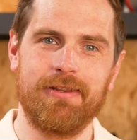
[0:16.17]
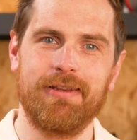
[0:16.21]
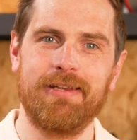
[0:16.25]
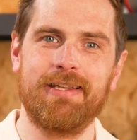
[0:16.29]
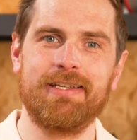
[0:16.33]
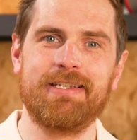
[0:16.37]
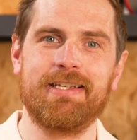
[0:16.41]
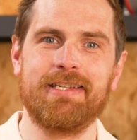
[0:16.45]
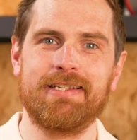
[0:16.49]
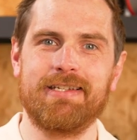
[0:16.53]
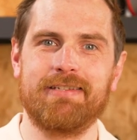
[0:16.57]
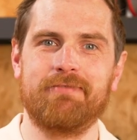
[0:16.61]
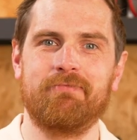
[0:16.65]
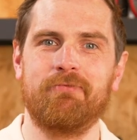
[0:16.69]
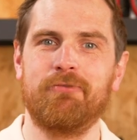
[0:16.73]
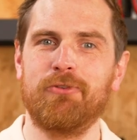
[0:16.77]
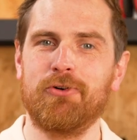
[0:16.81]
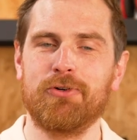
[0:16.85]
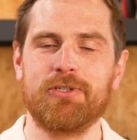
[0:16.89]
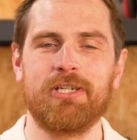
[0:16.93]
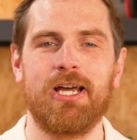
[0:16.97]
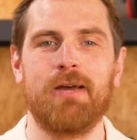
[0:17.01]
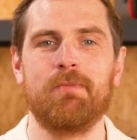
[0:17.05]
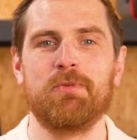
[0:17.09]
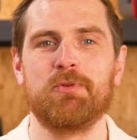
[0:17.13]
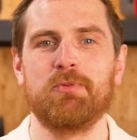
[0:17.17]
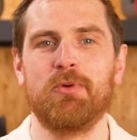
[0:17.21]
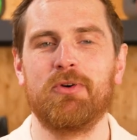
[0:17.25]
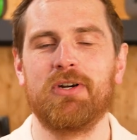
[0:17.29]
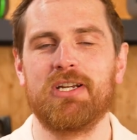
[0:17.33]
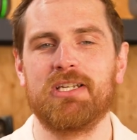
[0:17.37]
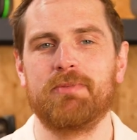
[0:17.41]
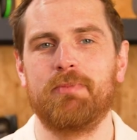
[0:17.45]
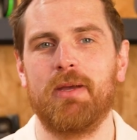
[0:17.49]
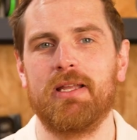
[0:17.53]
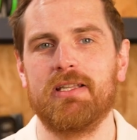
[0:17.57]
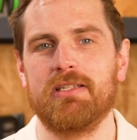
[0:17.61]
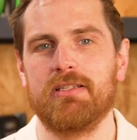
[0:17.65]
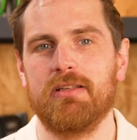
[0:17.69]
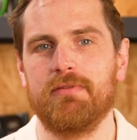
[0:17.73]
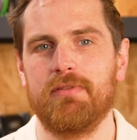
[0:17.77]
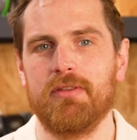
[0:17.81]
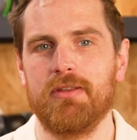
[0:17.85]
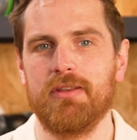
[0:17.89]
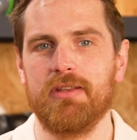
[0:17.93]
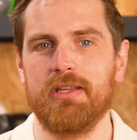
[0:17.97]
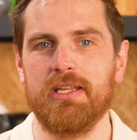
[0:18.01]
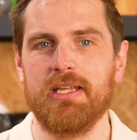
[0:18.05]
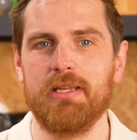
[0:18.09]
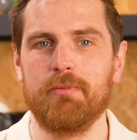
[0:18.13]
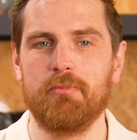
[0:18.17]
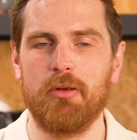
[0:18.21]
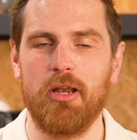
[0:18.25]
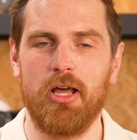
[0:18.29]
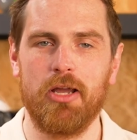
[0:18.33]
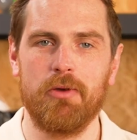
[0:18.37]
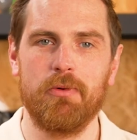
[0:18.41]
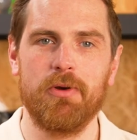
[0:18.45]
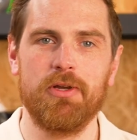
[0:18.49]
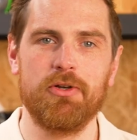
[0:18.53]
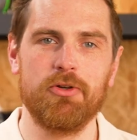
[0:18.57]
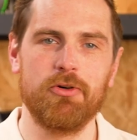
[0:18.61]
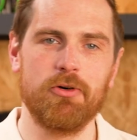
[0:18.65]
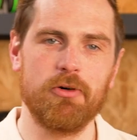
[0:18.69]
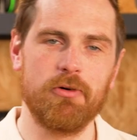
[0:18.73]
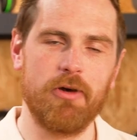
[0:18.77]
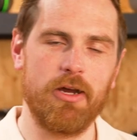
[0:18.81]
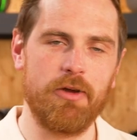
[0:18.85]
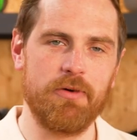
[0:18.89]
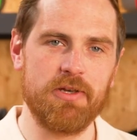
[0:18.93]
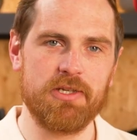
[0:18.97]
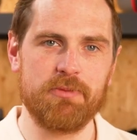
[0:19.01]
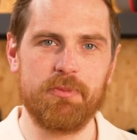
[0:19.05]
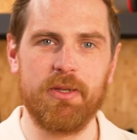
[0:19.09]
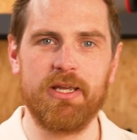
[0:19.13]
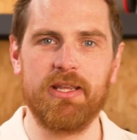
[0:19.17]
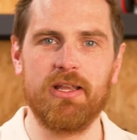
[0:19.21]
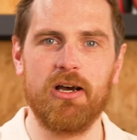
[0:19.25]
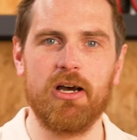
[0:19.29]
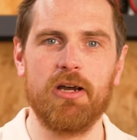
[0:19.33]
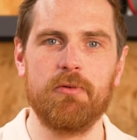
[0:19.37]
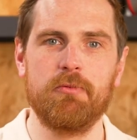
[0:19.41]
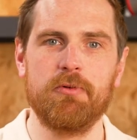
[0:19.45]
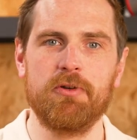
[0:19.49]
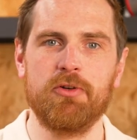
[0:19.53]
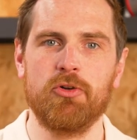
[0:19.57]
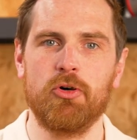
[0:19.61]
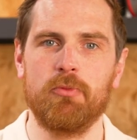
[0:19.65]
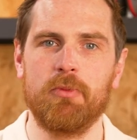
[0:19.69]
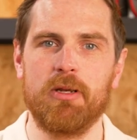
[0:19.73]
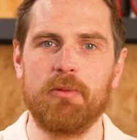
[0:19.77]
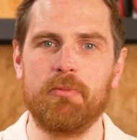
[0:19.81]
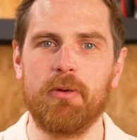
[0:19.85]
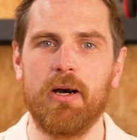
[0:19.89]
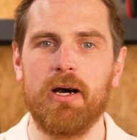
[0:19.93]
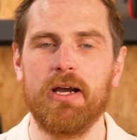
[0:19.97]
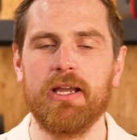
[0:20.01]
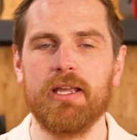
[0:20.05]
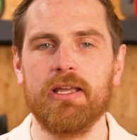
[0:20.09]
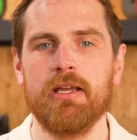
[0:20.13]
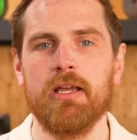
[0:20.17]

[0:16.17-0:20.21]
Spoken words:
this is 4 times more expensive than the plywood or OSB that I would normally buy.